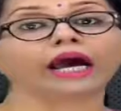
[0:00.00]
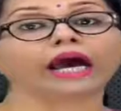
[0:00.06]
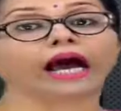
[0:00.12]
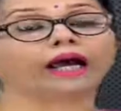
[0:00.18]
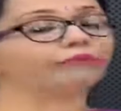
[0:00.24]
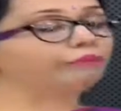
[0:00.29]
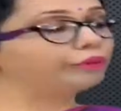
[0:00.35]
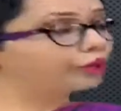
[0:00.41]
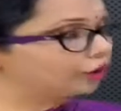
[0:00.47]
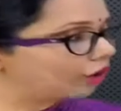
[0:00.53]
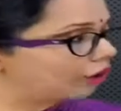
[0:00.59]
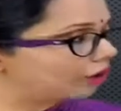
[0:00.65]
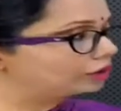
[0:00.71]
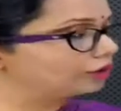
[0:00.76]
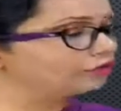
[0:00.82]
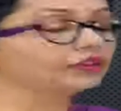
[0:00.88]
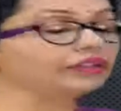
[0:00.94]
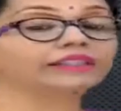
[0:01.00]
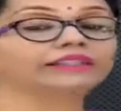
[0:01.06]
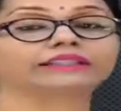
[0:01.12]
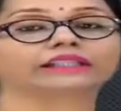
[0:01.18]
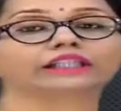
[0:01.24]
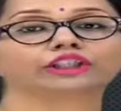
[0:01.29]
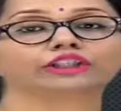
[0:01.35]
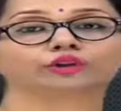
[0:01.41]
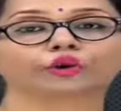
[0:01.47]
And because of this,
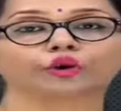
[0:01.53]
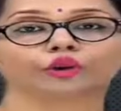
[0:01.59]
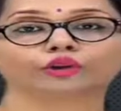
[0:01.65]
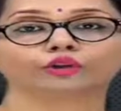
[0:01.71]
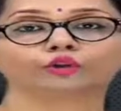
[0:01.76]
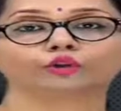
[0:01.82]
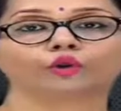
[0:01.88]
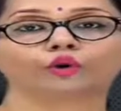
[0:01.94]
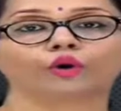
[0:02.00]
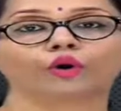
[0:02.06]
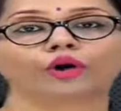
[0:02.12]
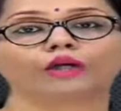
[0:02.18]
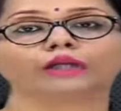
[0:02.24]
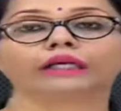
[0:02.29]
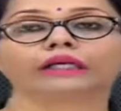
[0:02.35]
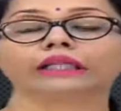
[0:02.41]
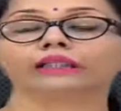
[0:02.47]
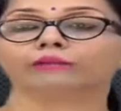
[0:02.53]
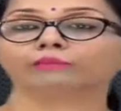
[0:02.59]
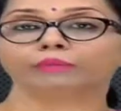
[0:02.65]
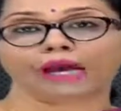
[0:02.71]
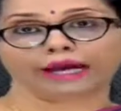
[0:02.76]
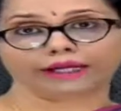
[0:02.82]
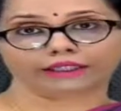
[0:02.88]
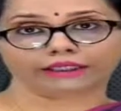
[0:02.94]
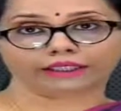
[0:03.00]
it is also called the
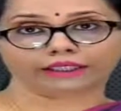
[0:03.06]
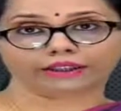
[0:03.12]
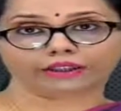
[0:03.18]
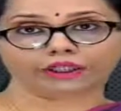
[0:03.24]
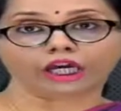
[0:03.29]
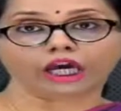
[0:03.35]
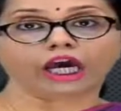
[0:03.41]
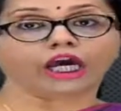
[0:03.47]
Black Death.